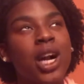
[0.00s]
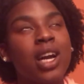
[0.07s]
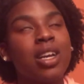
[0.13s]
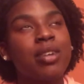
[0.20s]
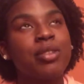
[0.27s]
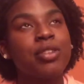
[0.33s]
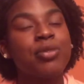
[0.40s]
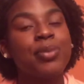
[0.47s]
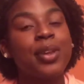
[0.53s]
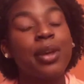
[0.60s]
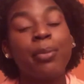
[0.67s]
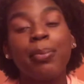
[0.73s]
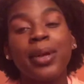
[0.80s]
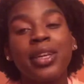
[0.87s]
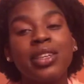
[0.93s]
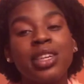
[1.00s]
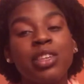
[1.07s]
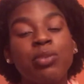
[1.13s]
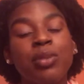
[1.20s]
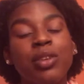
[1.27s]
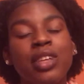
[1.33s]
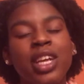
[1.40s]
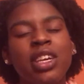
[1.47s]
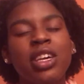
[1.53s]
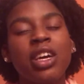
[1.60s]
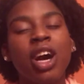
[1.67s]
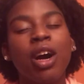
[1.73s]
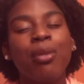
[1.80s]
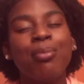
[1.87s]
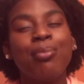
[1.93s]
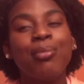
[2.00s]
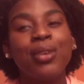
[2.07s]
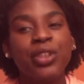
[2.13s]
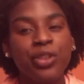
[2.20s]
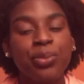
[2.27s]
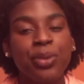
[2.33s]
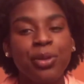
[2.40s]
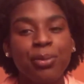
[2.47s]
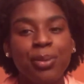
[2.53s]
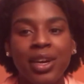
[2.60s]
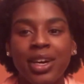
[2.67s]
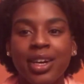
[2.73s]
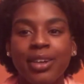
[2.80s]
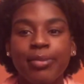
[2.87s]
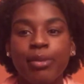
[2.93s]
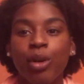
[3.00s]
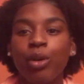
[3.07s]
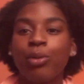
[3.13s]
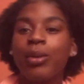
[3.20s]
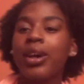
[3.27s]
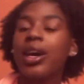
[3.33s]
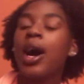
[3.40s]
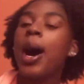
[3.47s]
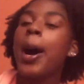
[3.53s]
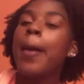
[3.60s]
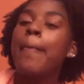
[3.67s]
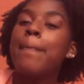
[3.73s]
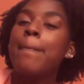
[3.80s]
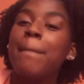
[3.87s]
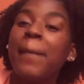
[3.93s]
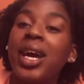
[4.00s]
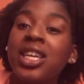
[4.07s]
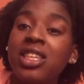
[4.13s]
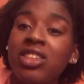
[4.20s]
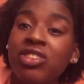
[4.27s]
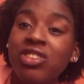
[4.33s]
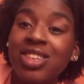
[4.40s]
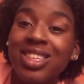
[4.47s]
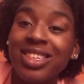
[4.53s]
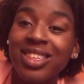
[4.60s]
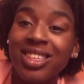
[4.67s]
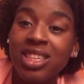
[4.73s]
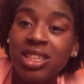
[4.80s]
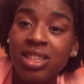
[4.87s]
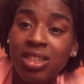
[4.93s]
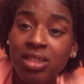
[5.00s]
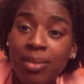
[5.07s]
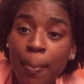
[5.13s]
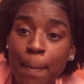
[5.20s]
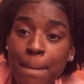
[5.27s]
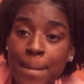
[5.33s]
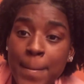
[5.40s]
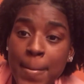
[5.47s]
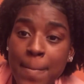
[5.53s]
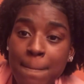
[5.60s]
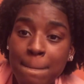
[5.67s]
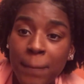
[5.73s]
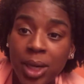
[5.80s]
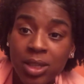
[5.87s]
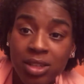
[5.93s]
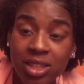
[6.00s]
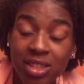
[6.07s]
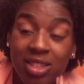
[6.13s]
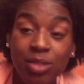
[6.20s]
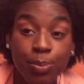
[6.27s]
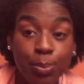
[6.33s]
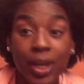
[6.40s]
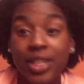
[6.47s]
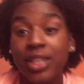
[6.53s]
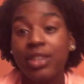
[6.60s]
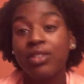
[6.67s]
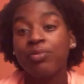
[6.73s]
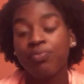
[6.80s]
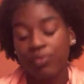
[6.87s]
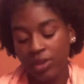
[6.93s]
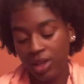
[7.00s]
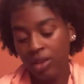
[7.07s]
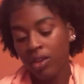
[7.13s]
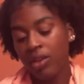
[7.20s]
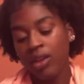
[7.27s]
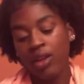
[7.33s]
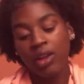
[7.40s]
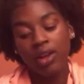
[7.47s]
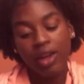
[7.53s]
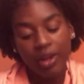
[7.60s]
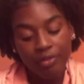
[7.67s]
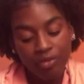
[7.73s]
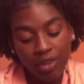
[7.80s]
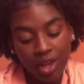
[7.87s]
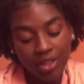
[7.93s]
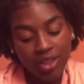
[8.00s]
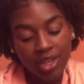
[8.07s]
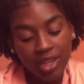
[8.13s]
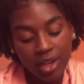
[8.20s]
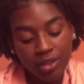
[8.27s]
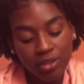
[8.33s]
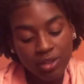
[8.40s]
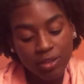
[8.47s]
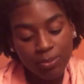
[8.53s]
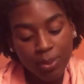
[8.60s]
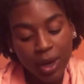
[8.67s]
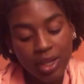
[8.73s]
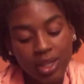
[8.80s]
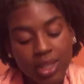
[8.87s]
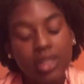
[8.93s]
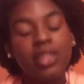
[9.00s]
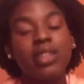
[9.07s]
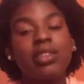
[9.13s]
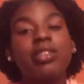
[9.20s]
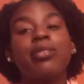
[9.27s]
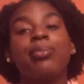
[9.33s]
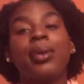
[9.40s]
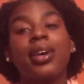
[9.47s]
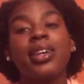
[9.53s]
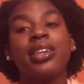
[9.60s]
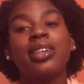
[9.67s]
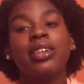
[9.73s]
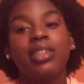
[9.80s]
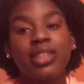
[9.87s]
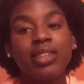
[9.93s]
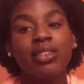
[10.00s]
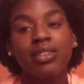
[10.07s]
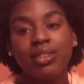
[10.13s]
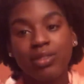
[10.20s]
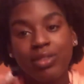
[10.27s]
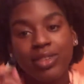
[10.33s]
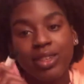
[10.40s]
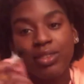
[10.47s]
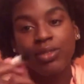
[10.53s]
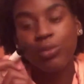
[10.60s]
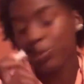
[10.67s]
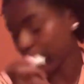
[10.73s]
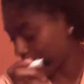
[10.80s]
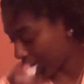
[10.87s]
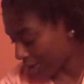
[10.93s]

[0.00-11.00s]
I love the smell of mint. It smells like gum, spearmint gum. Oh my god. And this is butter. If nothing else is butter, this is butter. This is what